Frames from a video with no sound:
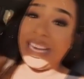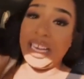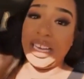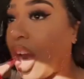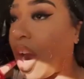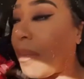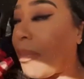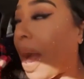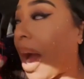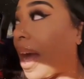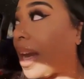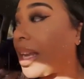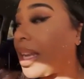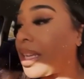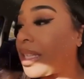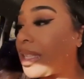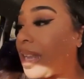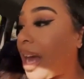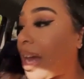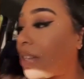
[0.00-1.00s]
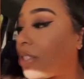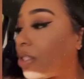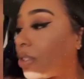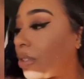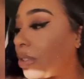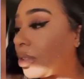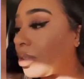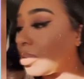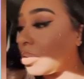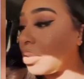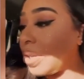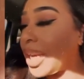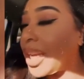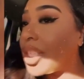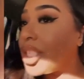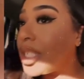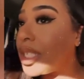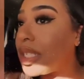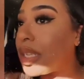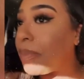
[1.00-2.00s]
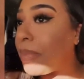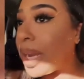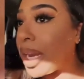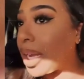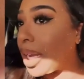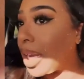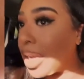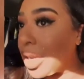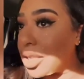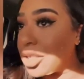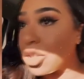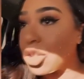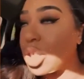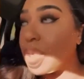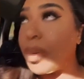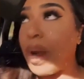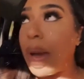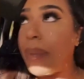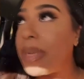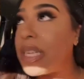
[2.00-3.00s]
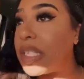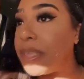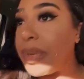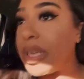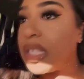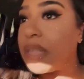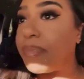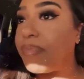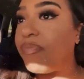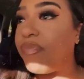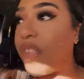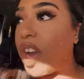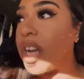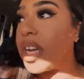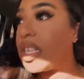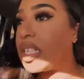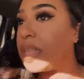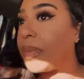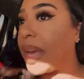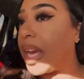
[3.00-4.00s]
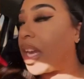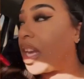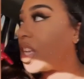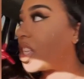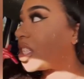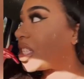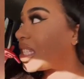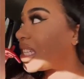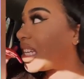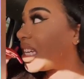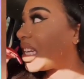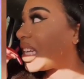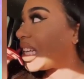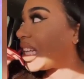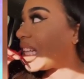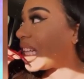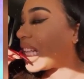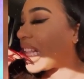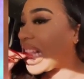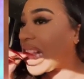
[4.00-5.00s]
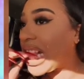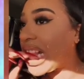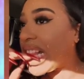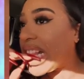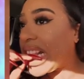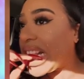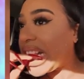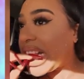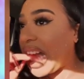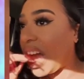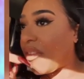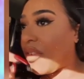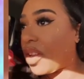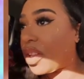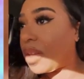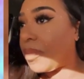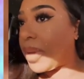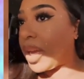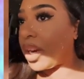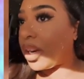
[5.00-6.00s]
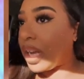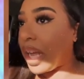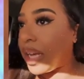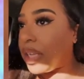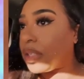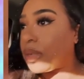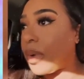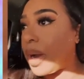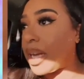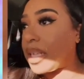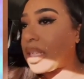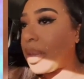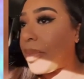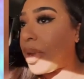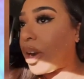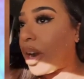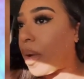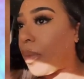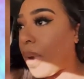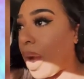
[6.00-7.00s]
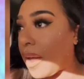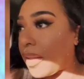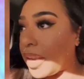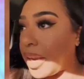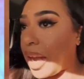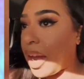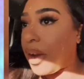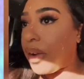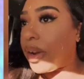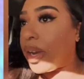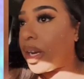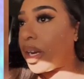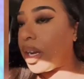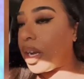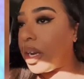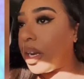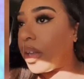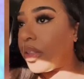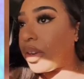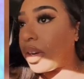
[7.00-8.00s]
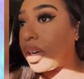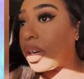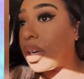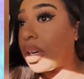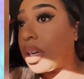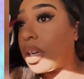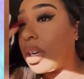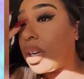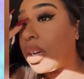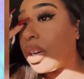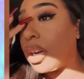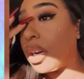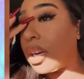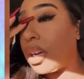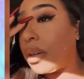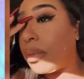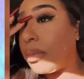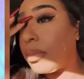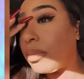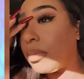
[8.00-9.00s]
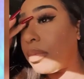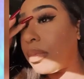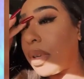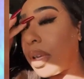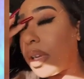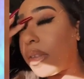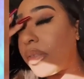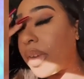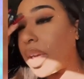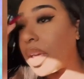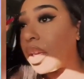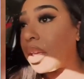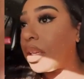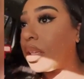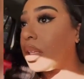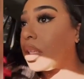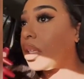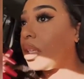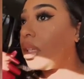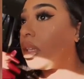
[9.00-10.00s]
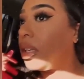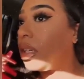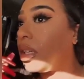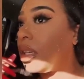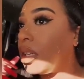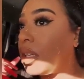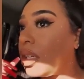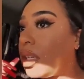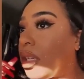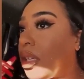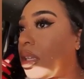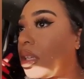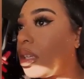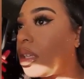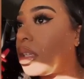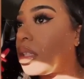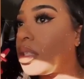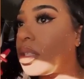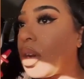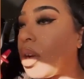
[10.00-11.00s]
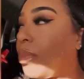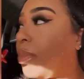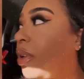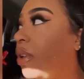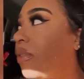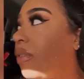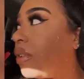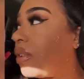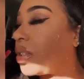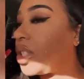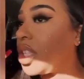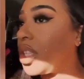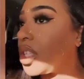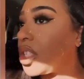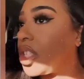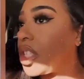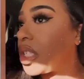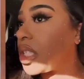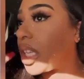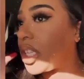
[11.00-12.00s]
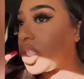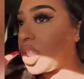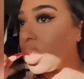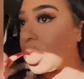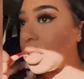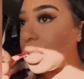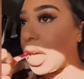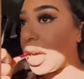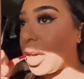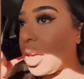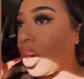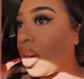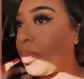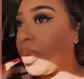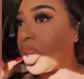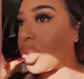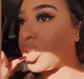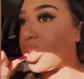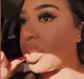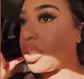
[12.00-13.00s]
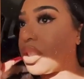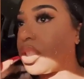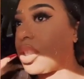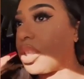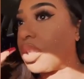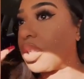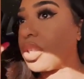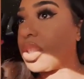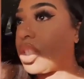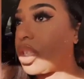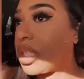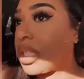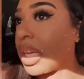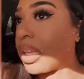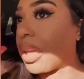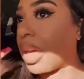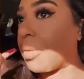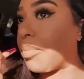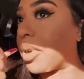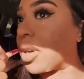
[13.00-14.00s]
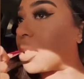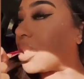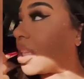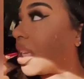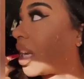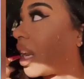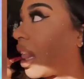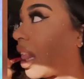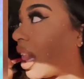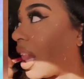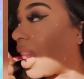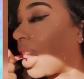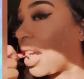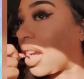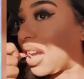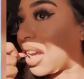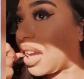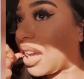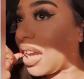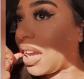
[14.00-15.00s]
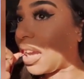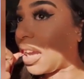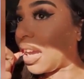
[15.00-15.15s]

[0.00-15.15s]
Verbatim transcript: Her body is natural. And she's Dominican, so she probably speaks f***ing Spanish. Mm. I've only met her like twice. I met her at Wild and Out and another event. So she got the cheat code. So beautiful. She looks just like she looks like in her pictures. She looks just like that in person. Mm.